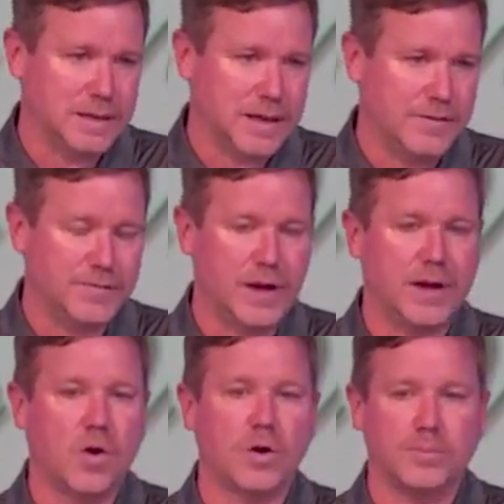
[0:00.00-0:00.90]
If they
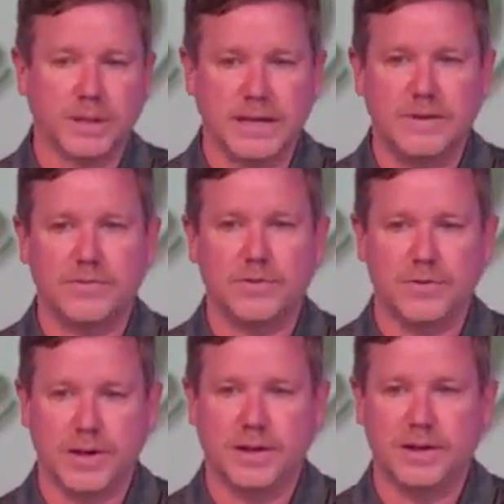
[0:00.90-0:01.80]
are a believer,
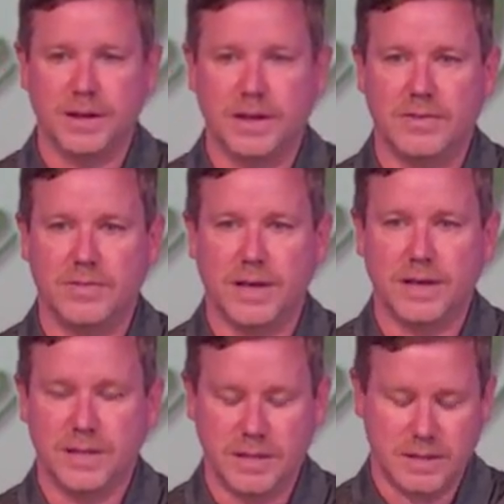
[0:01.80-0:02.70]
then,
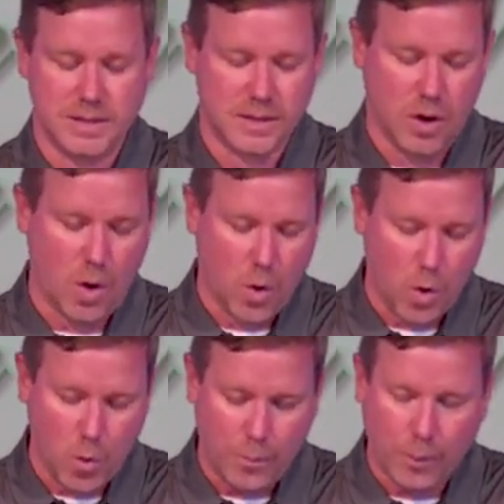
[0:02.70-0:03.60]
then the
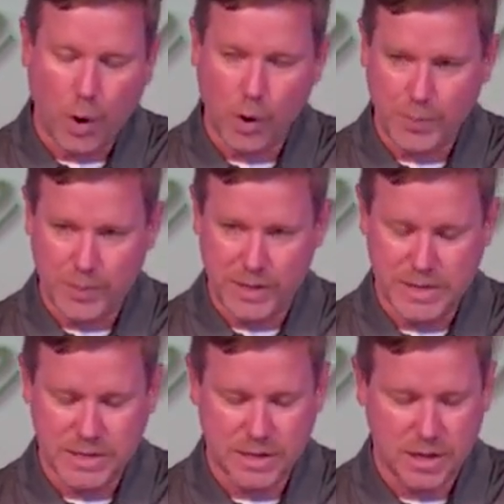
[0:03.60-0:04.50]
whole
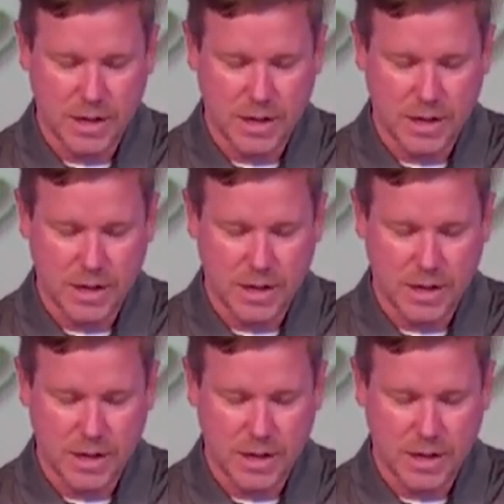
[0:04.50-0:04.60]
purpose